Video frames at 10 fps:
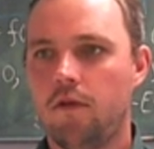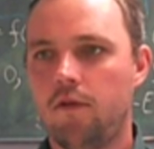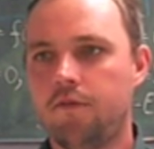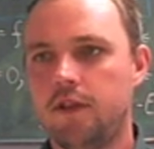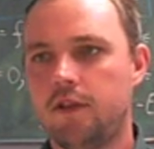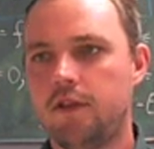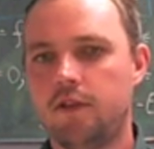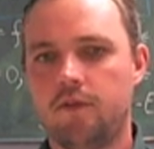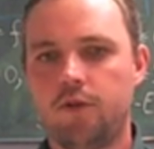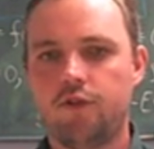of its
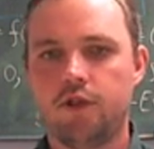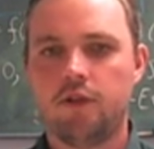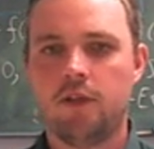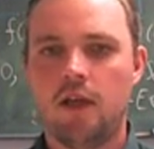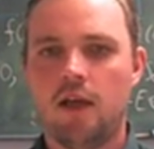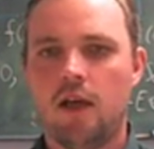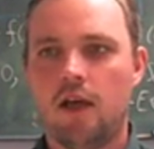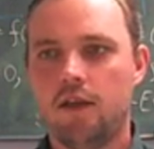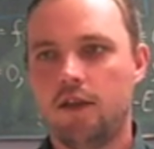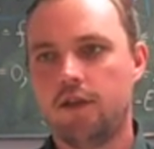distribution
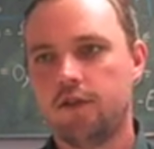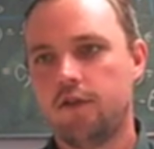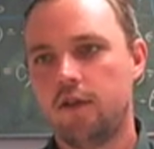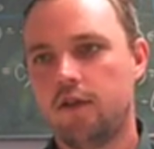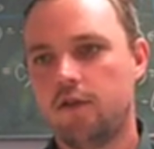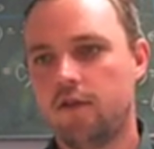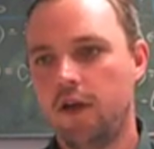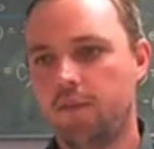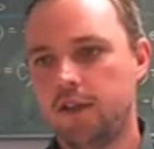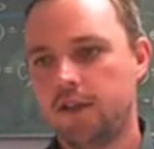under historical
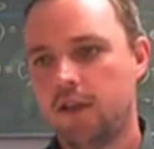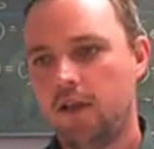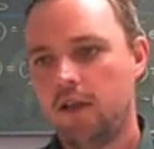climates.